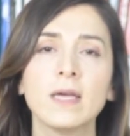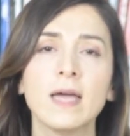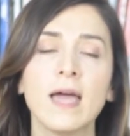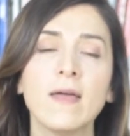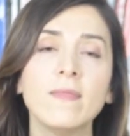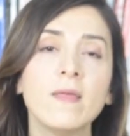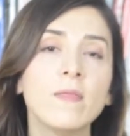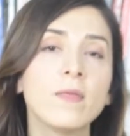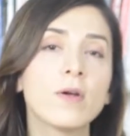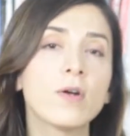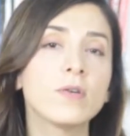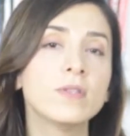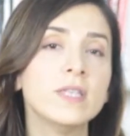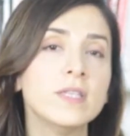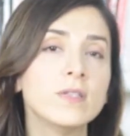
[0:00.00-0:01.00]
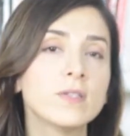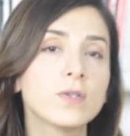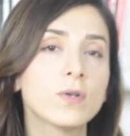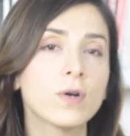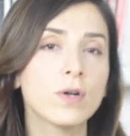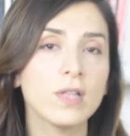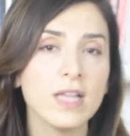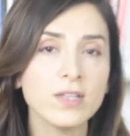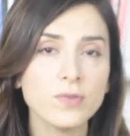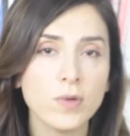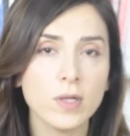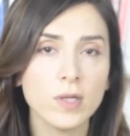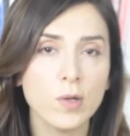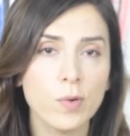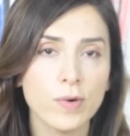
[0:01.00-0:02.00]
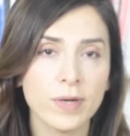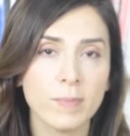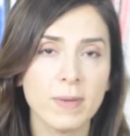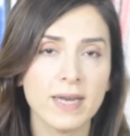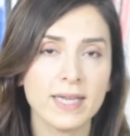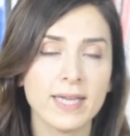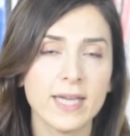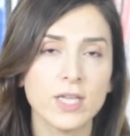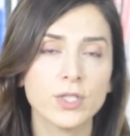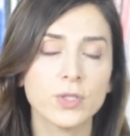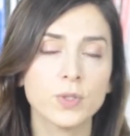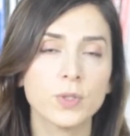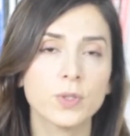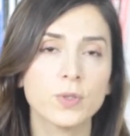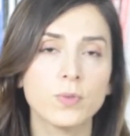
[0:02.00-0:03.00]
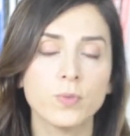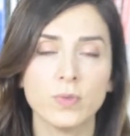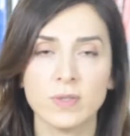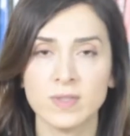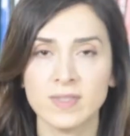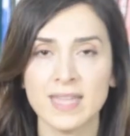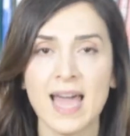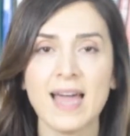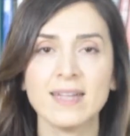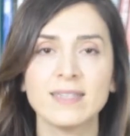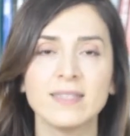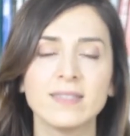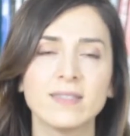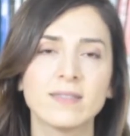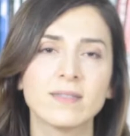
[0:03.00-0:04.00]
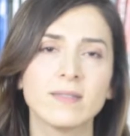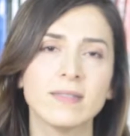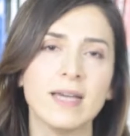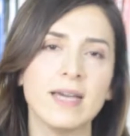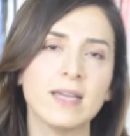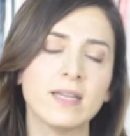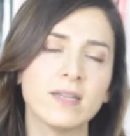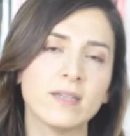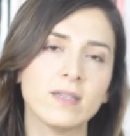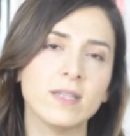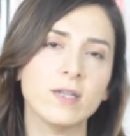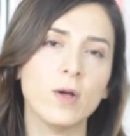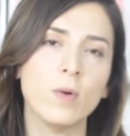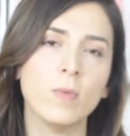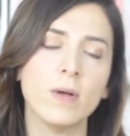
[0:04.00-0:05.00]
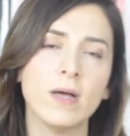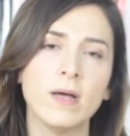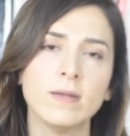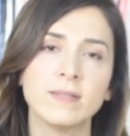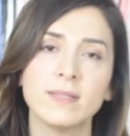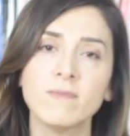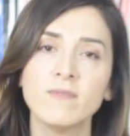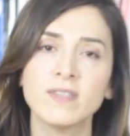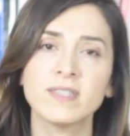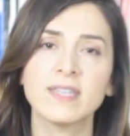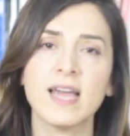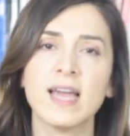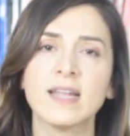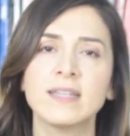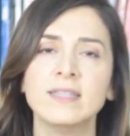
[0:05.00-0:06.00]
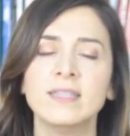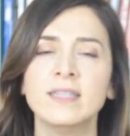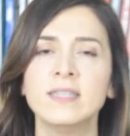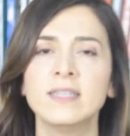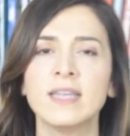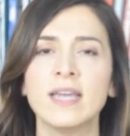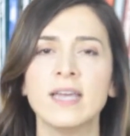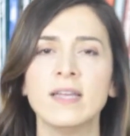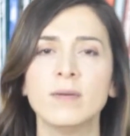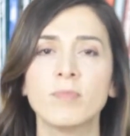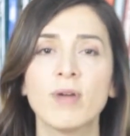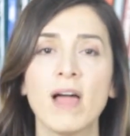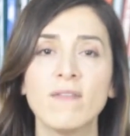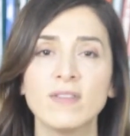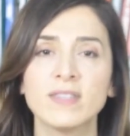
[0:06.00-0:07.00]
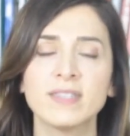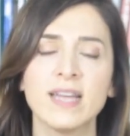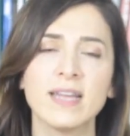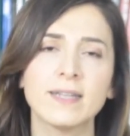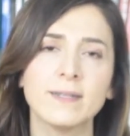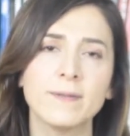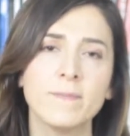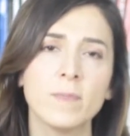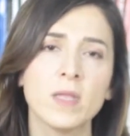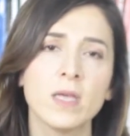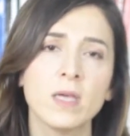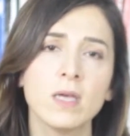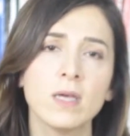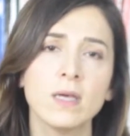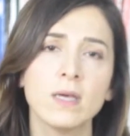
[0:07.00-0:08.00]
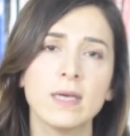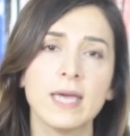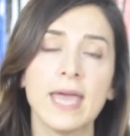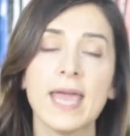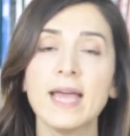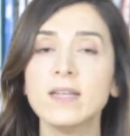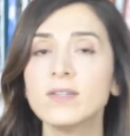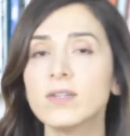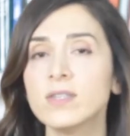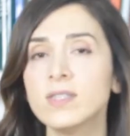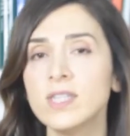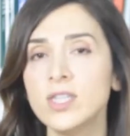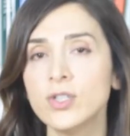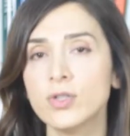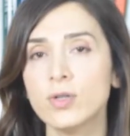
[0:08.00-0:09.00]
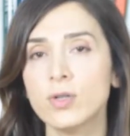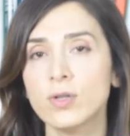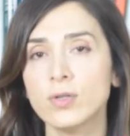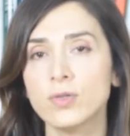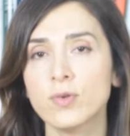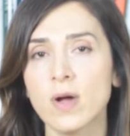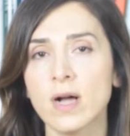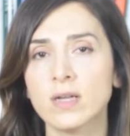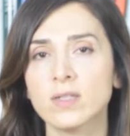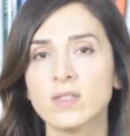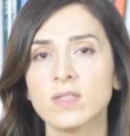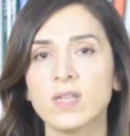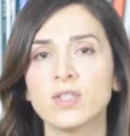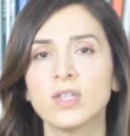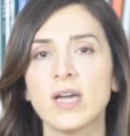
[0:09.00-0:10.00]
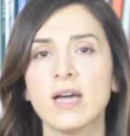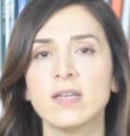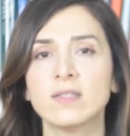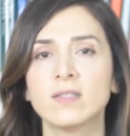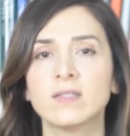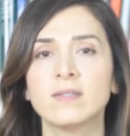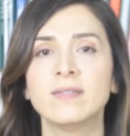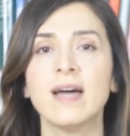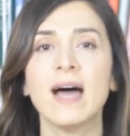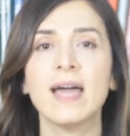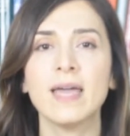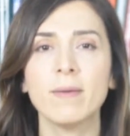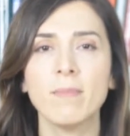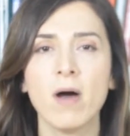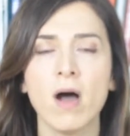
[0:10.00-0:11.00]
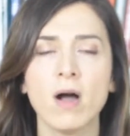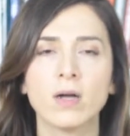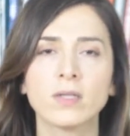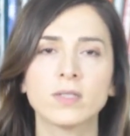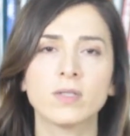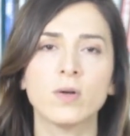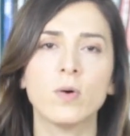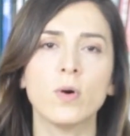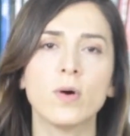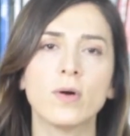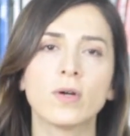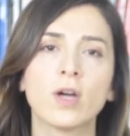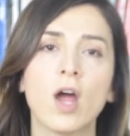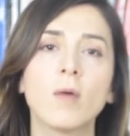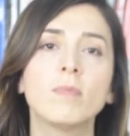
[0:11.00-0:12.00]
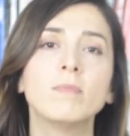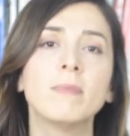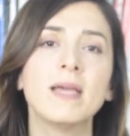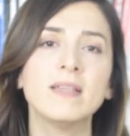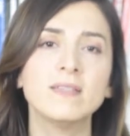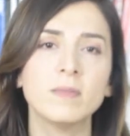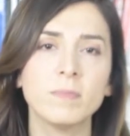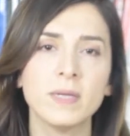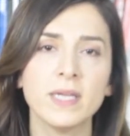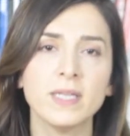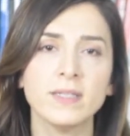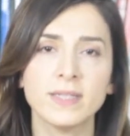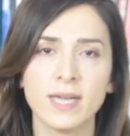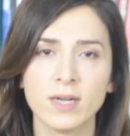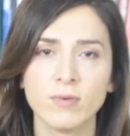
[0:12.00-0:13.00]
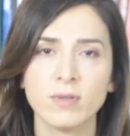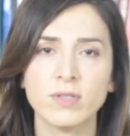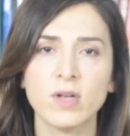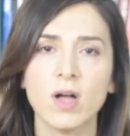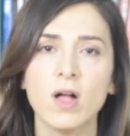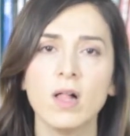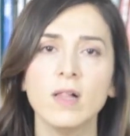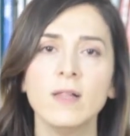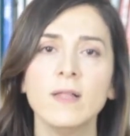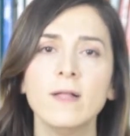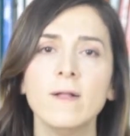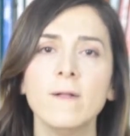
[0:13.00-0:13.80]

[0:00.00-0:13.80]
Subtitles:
And then there are these cholesterol-lowering medication statins, like simvastatin and pravastatin. Anti-seizure drugs such as Diamox or carbamazepine, Tegretol,